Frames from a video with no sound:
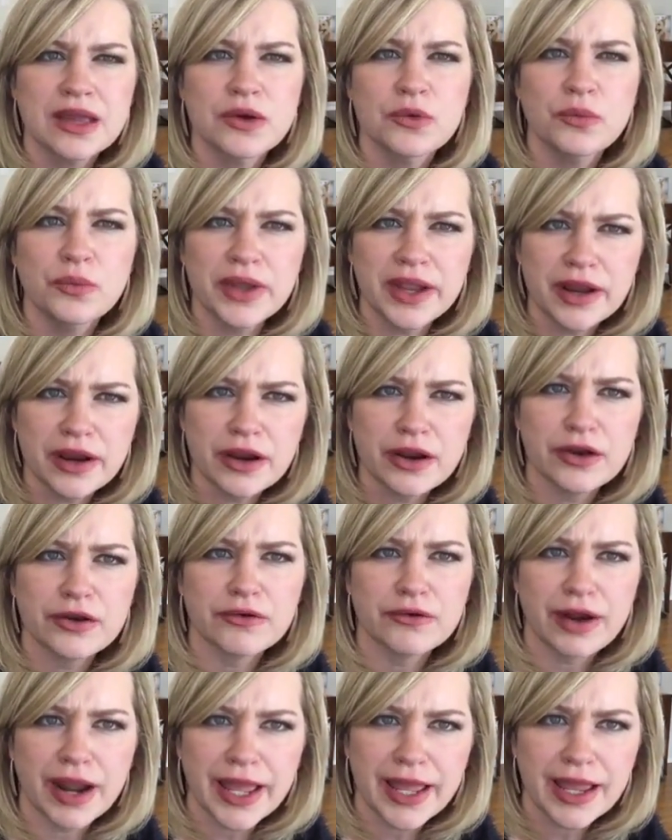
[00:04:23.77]
Weird,
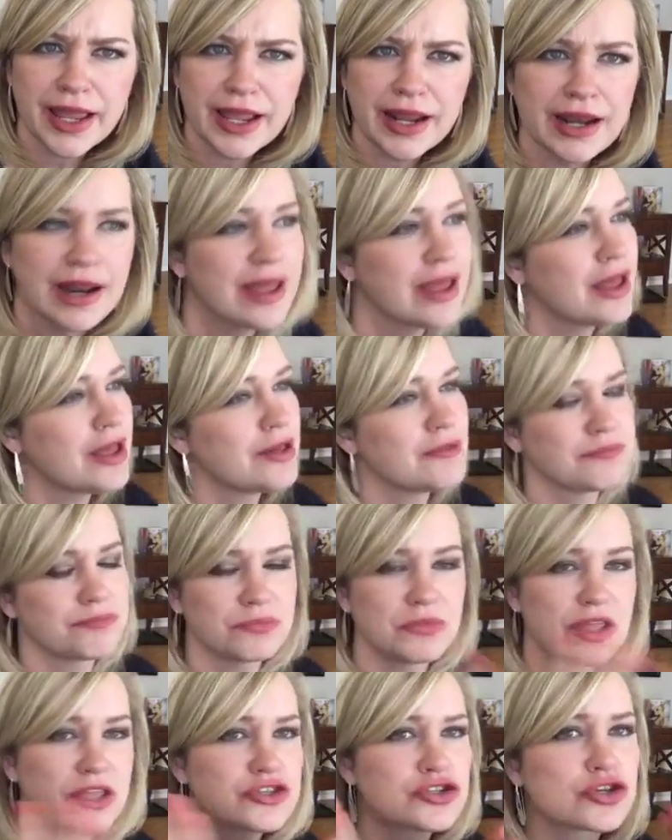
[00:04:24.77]
right?
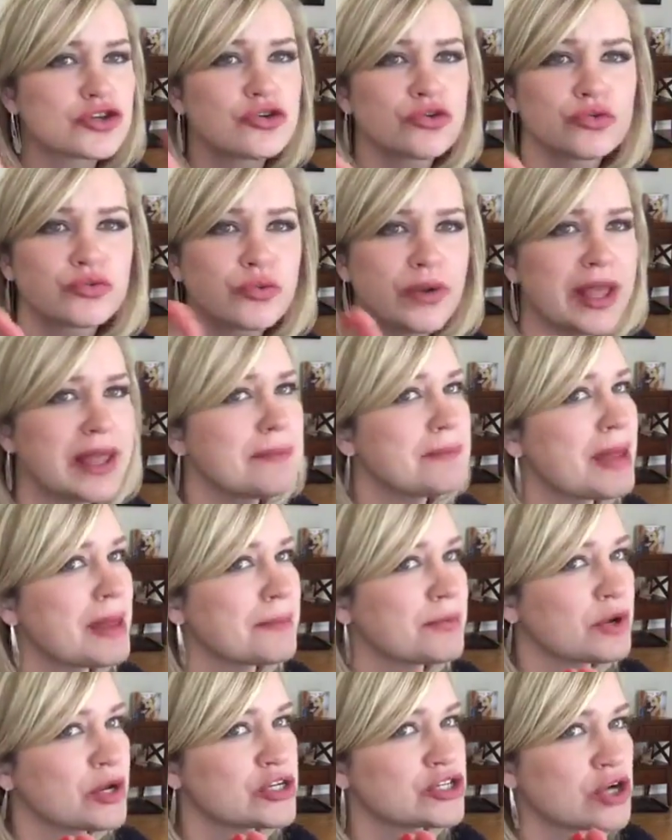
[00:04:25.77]
It's a great
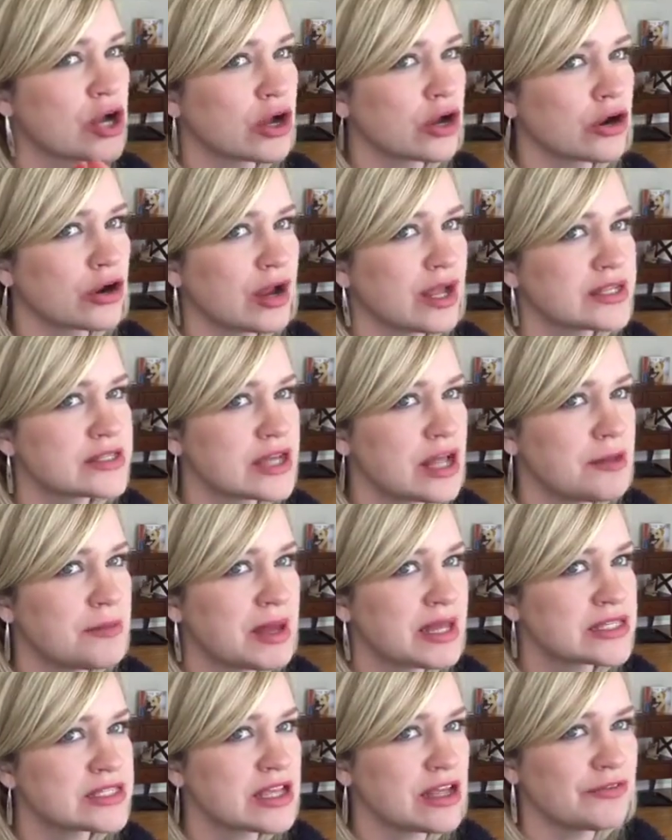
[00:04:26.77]
memory jogger. I tell
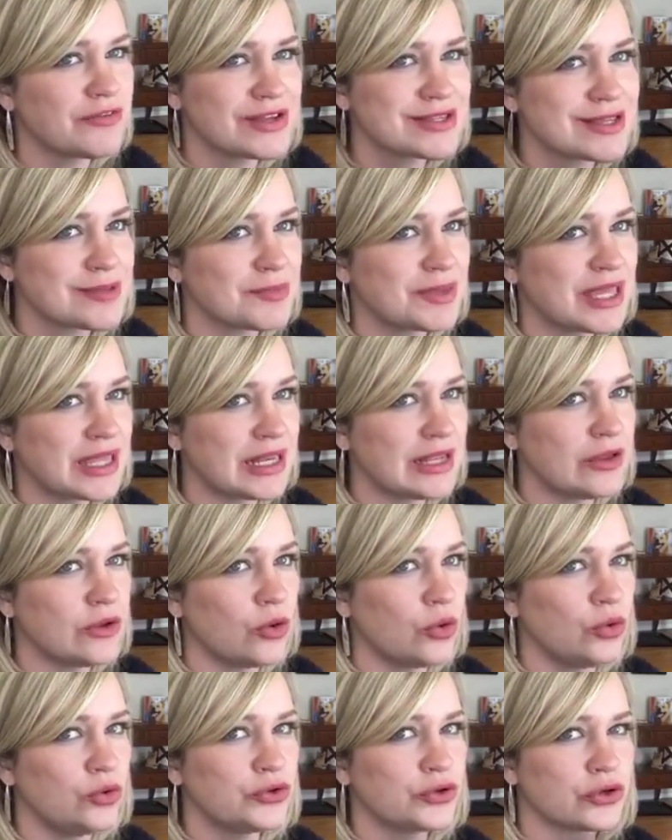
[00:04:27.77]
myself as I'm getting
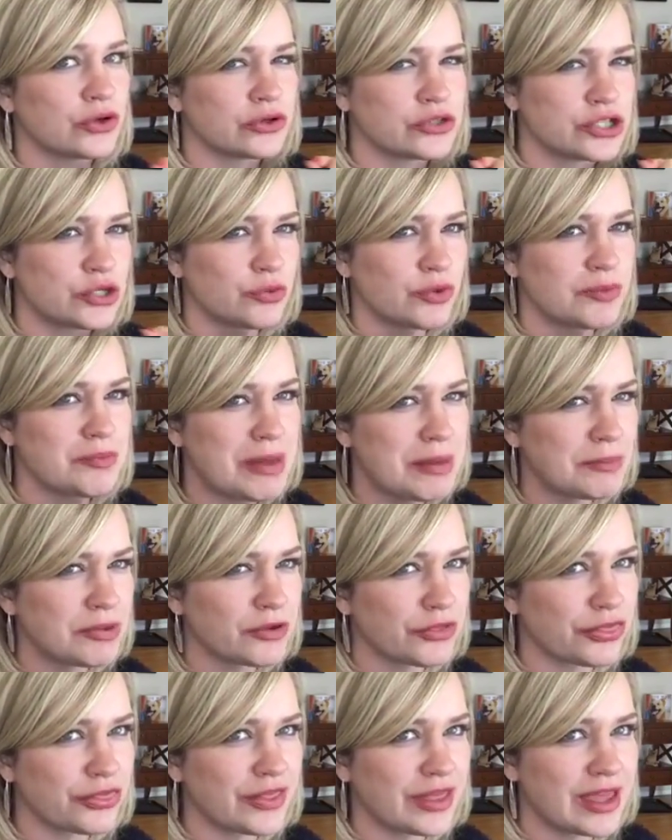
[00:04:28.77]
older to remember
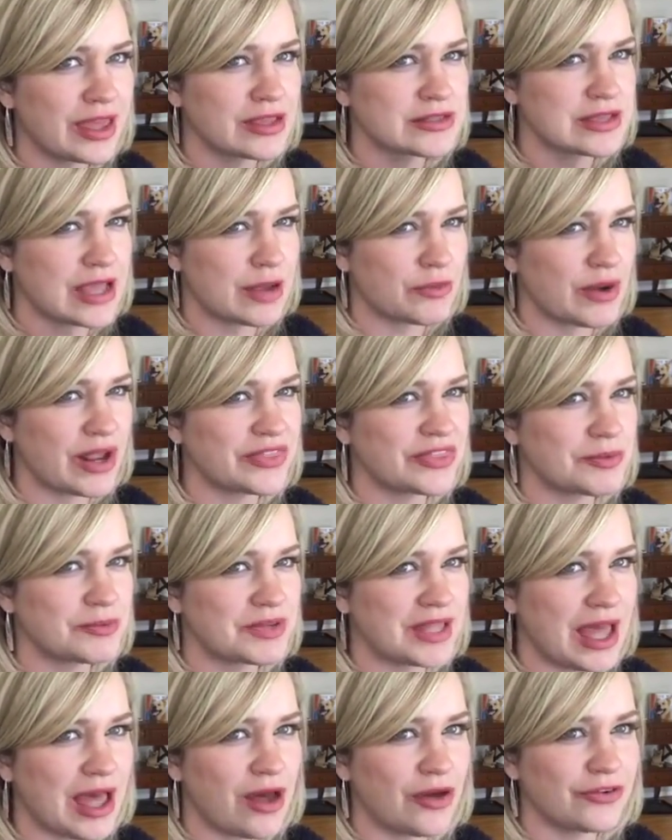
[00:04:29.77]
things, I write them
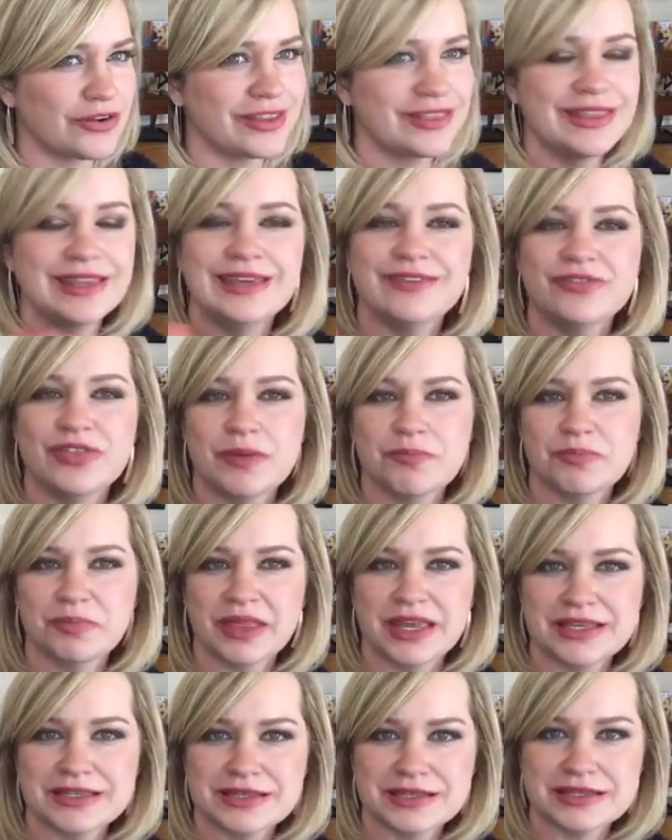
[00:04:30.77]
down and leave them
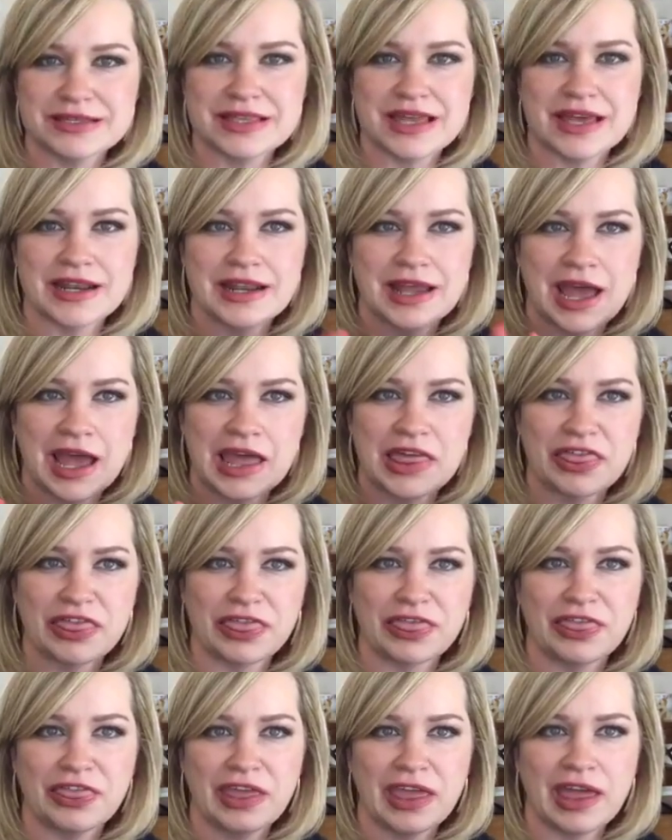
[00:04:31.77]
places that I
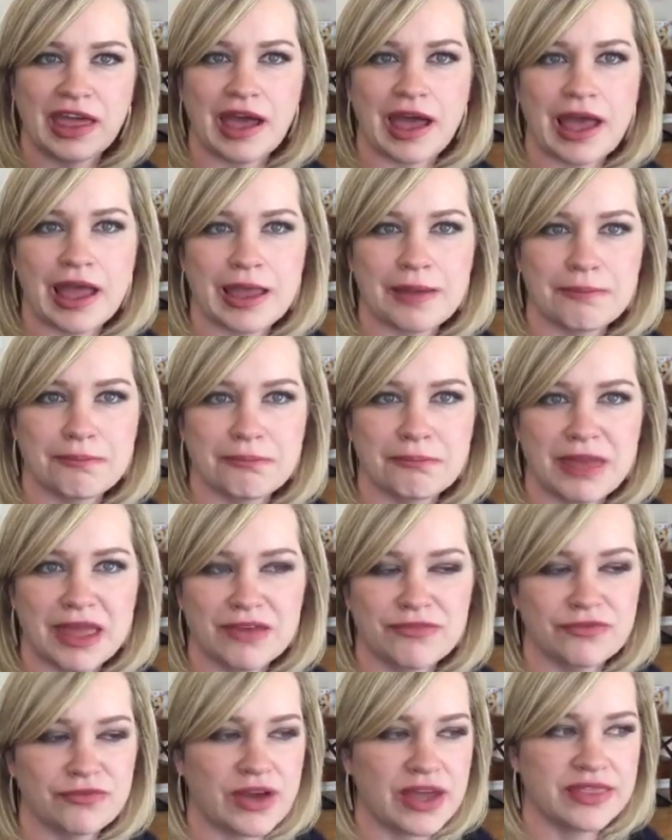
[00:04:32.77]
think I may
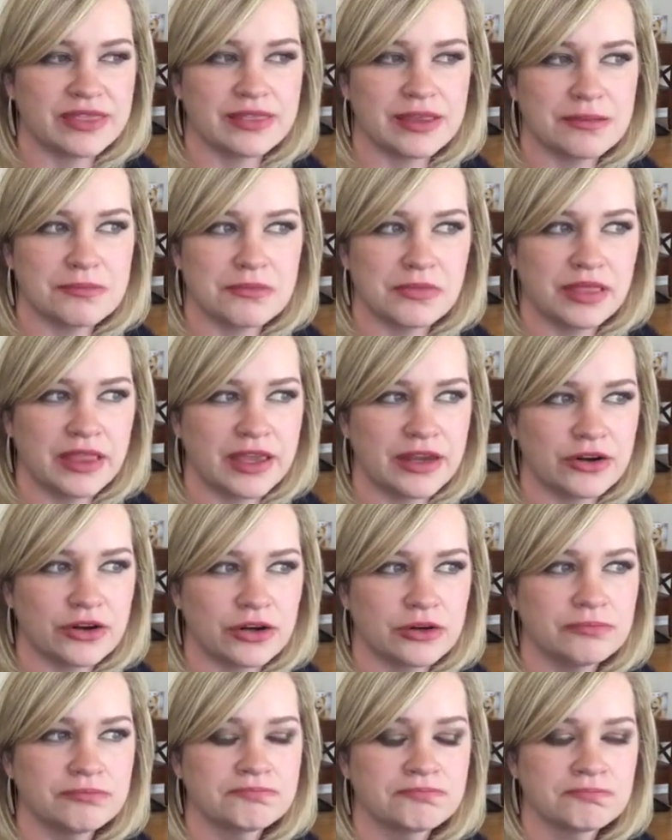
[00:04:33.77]
find them later.
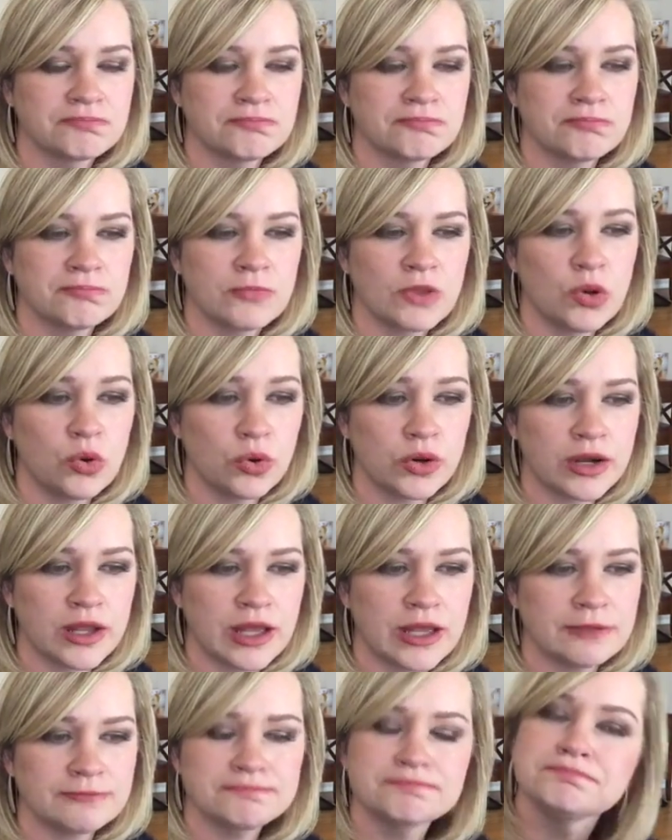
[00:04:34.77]
Or not.